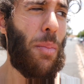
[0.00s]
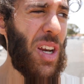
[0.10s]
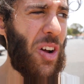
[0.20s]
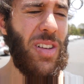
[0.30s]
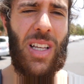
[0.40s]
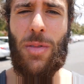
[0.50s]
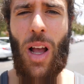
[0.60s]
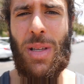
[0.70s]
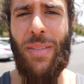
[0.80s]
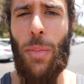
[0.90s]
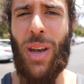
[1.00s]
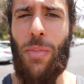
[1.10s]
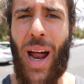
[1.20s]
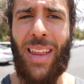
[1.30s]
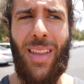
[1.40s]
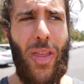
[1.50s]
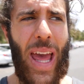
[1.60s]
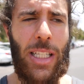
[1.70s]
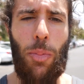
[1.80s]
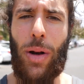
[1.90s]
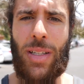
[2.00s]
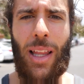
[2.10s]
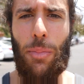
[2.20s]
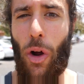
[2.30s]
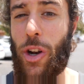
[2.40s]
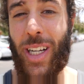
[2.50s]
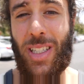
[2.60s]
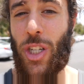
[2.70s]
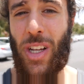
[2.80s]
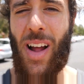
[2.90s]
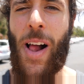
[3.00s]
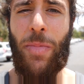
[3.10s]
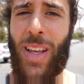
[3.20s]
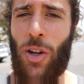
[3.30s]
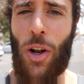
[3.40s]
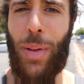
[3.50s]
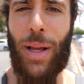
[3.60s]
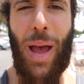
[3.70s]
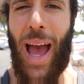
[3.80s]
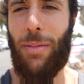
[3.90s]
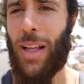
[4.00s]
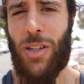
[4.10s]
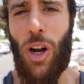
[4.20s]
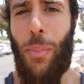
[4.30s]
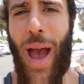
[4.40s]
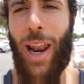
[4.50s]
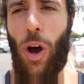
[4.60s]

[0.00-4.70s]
But you know, sometimes having a bit of money in the thing to put into other projects and shit is not a big bad, it's not a bad